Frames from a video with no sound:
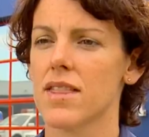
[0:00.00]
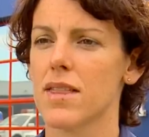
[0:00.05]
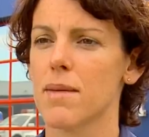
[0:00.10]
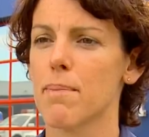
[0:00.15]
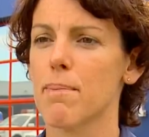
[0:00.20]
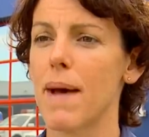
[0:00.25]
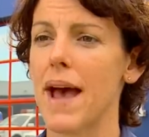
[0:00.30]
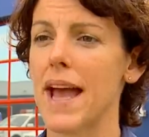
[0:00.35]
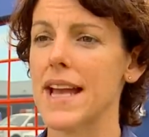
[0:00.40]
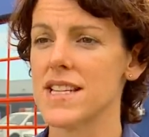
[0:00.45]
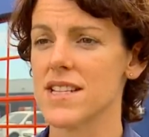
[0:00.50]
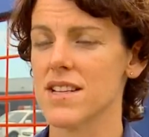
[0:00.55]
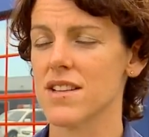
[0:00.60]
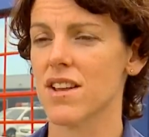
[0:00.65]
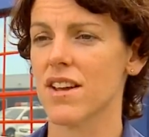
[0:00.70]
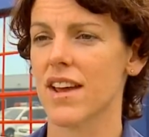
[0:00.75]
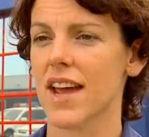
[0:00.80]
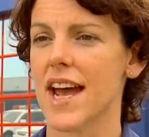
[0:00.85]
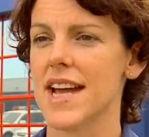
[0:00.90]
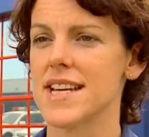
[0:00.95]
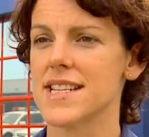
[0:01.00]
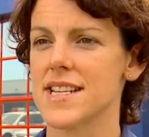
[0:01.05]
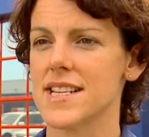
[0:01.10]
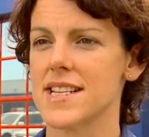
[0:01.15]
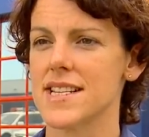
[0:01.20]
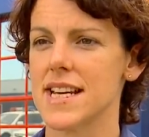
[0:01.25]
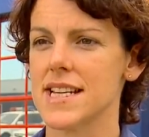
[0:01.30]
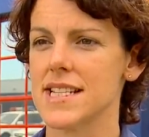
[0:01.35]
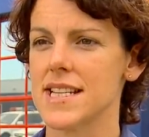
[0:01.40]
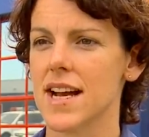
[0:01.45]
The patient location
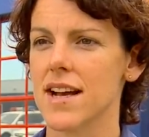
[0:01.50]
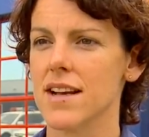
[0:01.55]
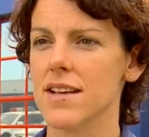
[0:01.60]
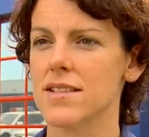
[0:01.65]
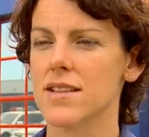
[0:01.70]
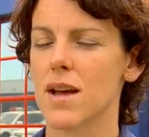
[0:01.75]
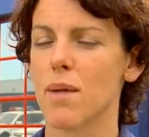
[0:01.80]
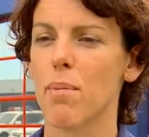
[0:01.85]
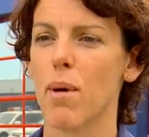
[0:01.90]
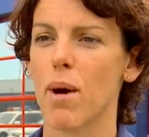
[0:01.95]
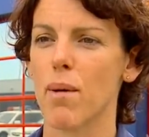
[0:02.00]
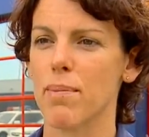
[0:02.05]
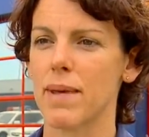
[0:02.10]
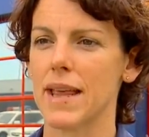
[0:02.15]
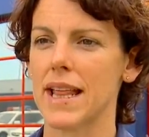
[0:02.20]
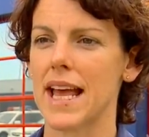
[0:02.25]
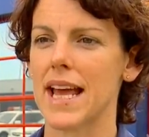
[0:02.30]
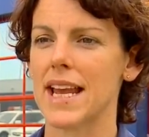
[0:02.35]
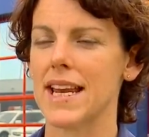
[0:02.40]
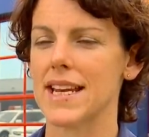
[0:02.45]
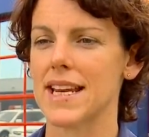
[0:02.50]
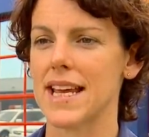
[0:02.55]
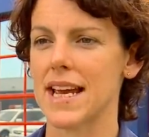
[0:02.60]
details are populated